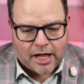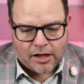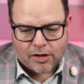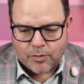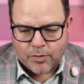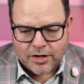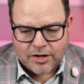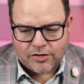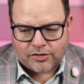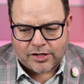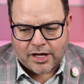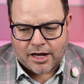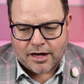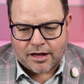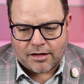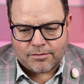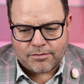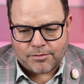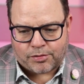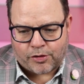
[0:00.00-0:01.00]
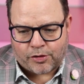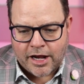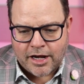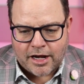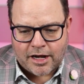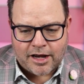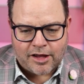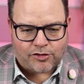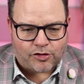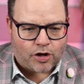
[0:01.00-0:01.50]
And we just kind of prayed at
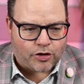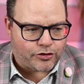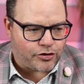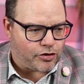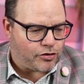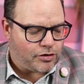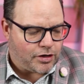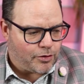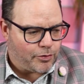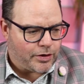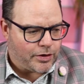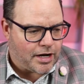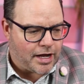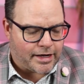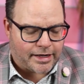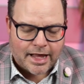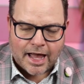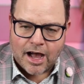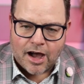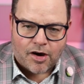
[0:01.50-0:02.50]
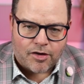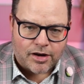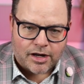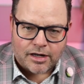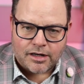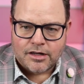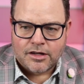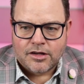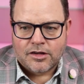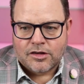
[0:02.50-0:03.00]
his altar and we'd hang out and
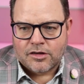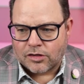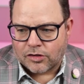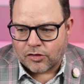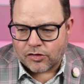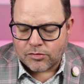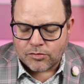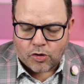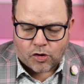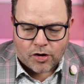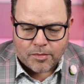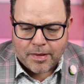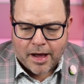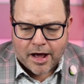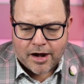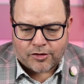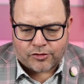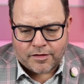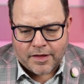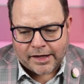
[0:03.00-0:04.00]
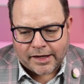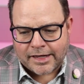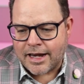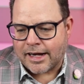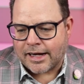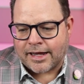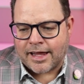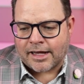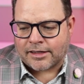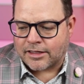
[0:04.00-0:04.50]
learn more about it. So that kind of
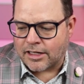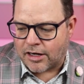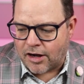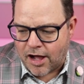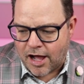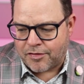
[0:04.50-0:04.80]
kicked it off.